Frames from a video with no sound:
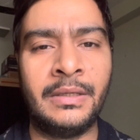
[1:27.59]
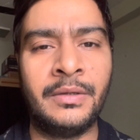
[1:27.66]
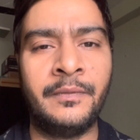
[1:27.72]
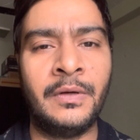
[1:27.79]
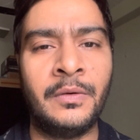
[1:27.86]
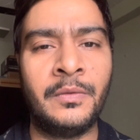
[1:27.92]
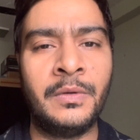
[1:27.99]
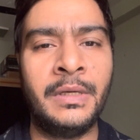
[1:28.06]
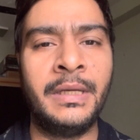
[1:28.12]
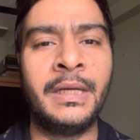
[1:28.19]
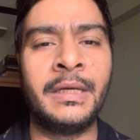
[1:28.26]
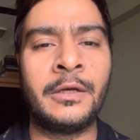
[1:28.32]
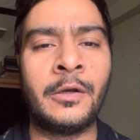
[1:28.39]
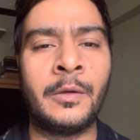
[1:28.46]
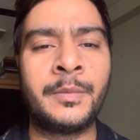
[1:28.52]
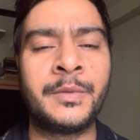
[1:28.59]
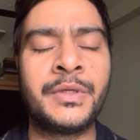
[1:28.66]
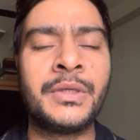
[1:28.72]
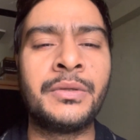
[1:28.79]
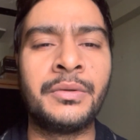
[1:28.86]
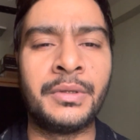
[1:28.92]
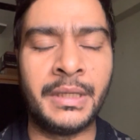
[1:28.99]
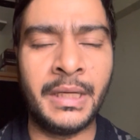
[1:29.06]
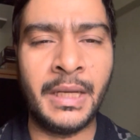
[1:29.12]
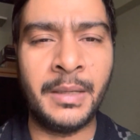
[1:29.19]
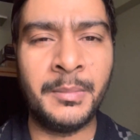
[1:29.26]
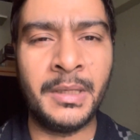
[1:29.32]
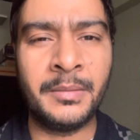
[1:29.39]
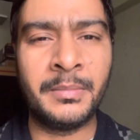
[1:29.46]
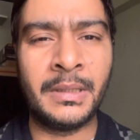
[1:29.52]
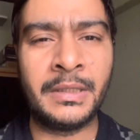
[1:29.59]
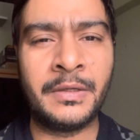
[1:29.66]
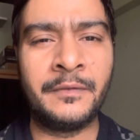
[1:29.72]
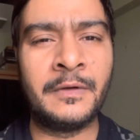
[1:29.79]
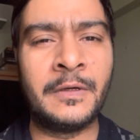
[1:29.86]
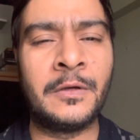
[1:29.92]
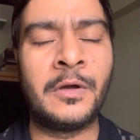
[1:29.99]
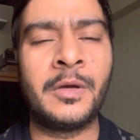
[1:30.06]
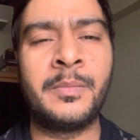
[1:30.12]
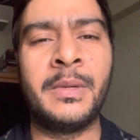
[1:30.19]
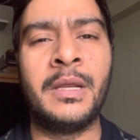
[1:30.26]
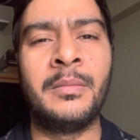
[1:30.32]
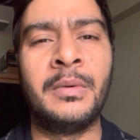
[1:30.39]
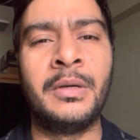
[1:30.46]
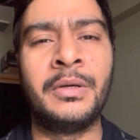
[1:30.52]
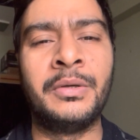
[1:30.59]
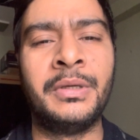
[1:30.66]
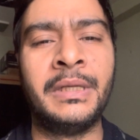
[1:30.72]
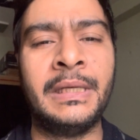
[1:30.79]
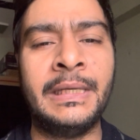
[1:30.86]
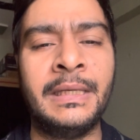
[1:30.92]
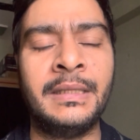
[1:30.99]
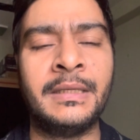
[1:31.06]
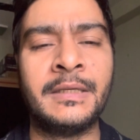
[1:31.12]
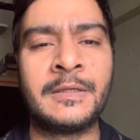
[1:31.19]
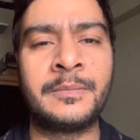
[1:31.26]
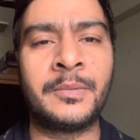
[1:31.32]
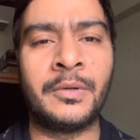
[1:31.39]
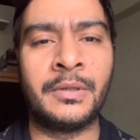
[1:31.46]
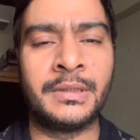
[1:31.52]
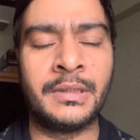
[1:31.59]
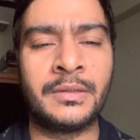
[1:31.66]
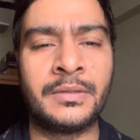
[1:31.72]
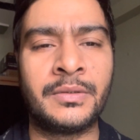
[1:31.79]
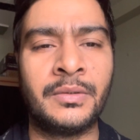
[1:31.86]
You will only get an option to rename it, but you will not be able to delete this project.